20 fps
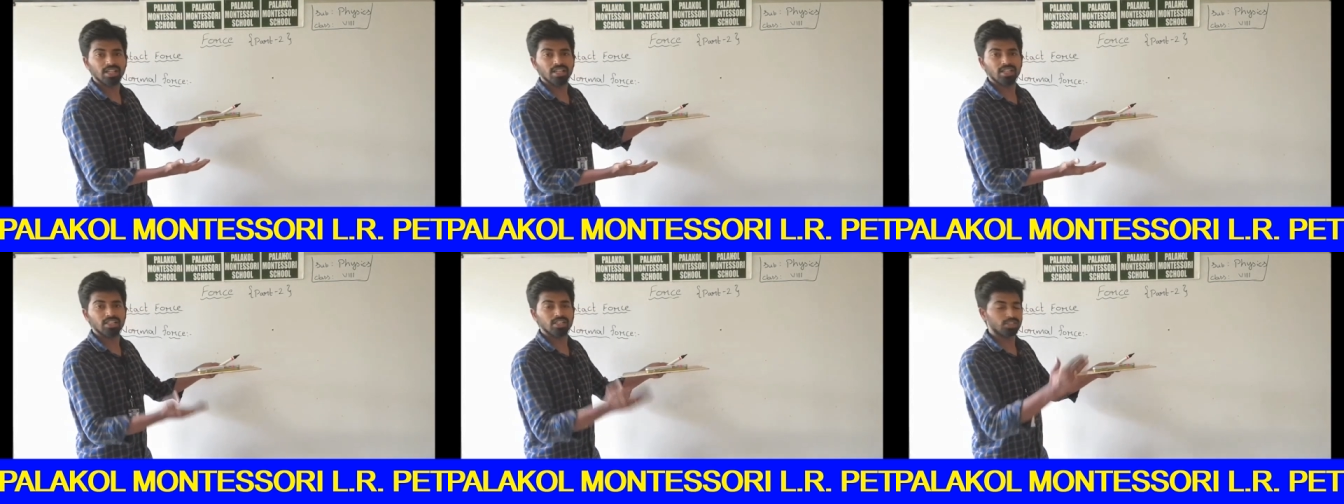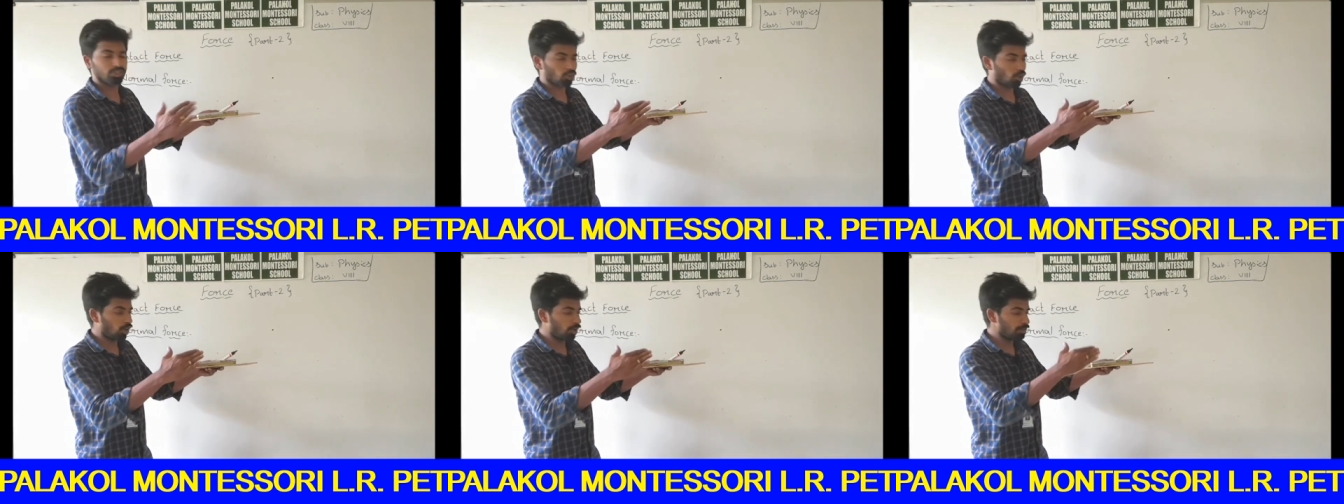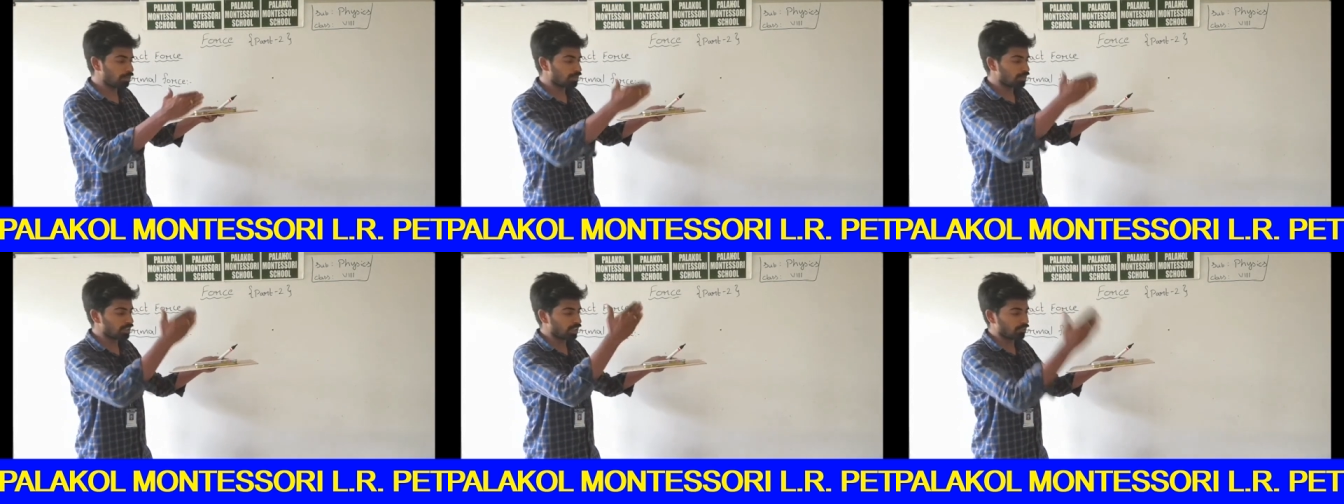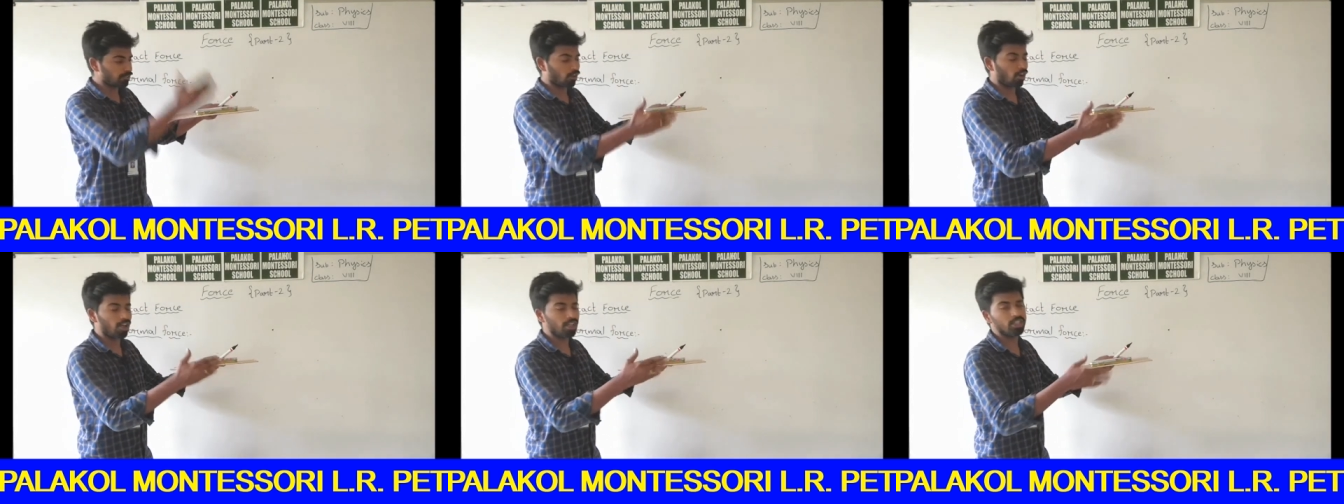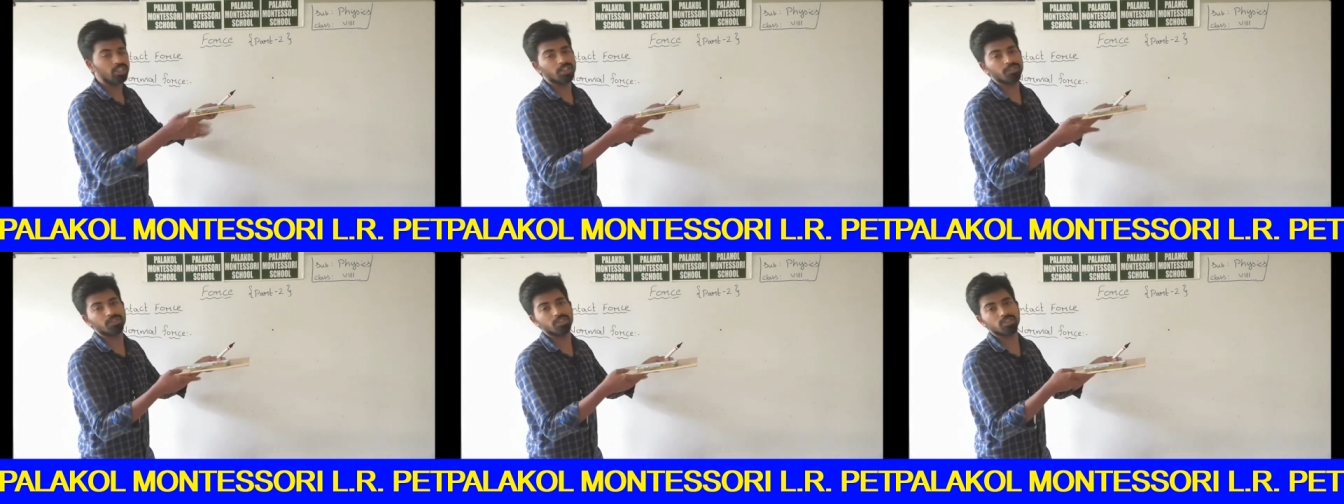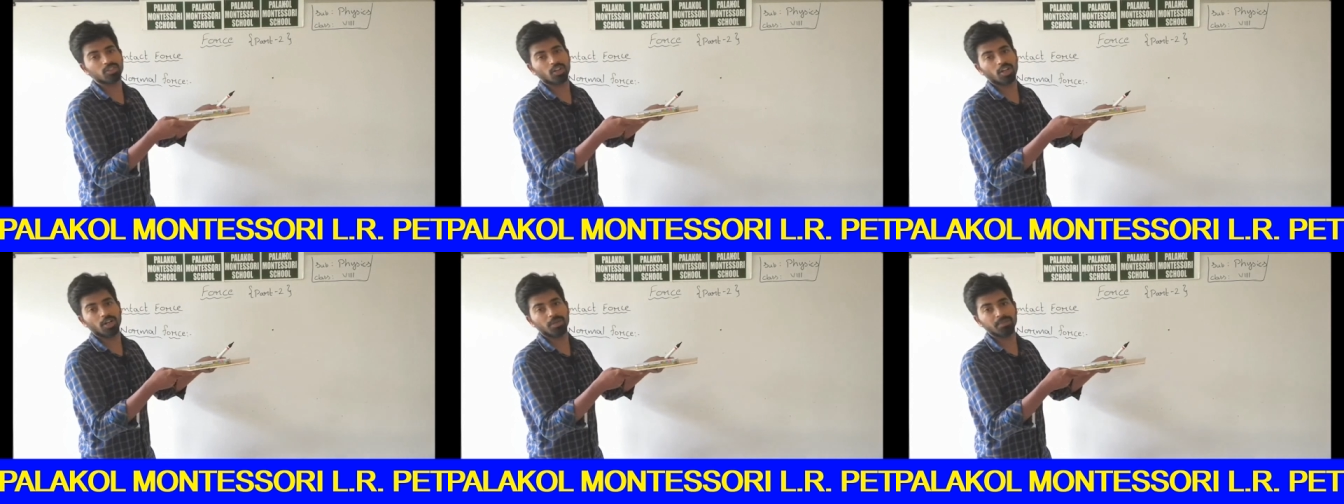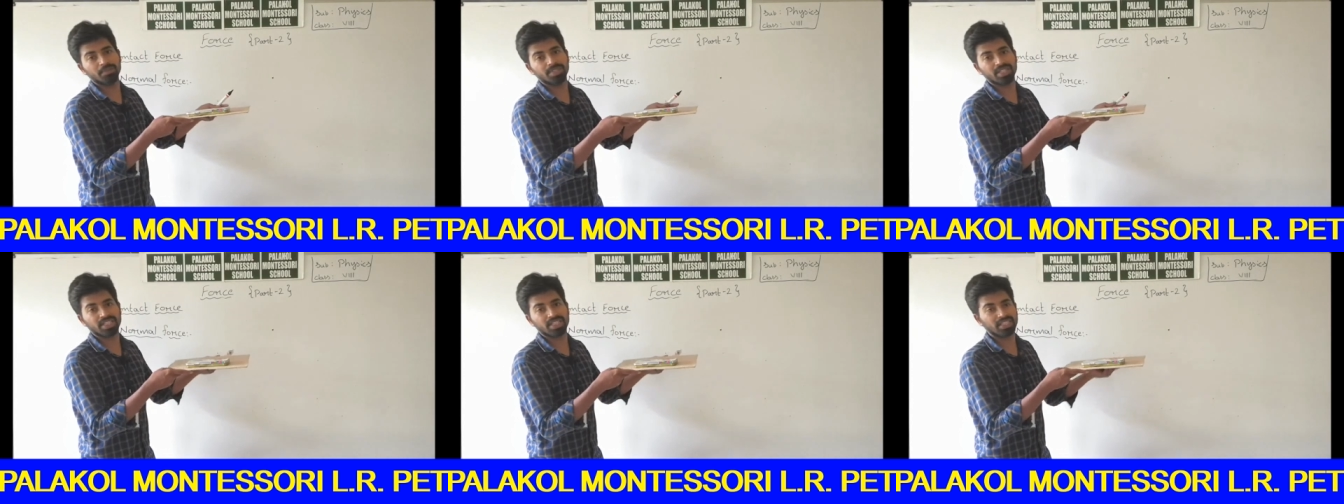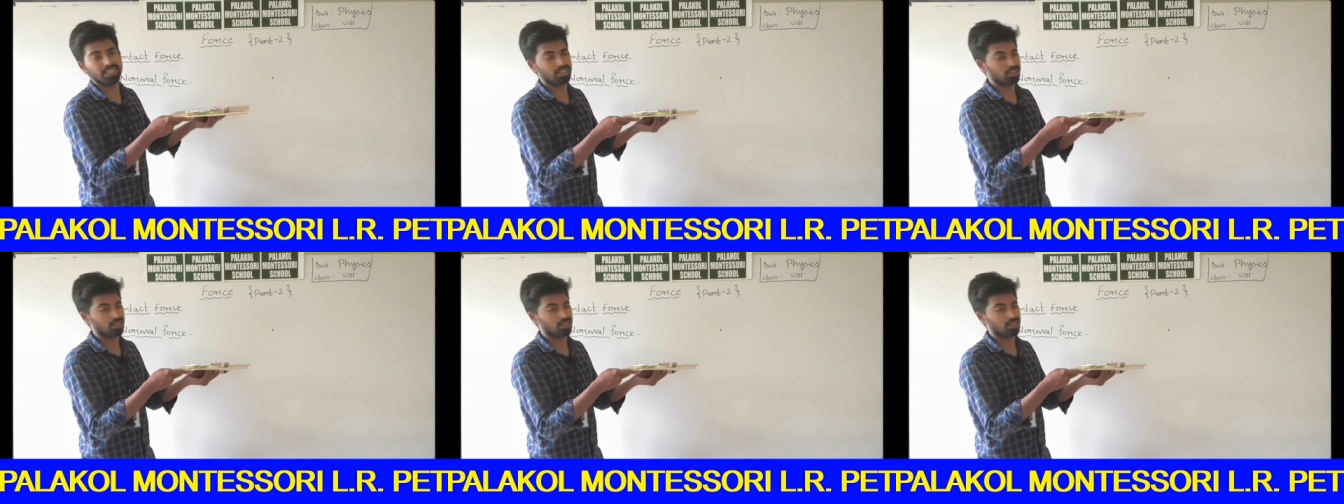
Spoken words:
stops the falling of this object.